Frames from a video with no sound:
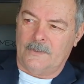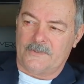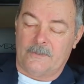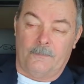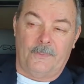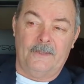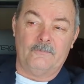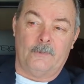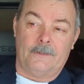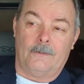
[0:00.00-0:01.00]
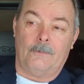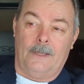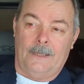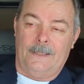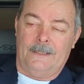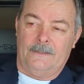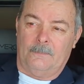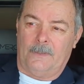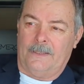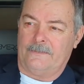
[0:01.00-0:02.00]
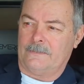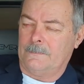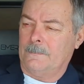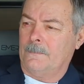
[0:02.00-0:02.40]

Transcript: some things went awry in the place.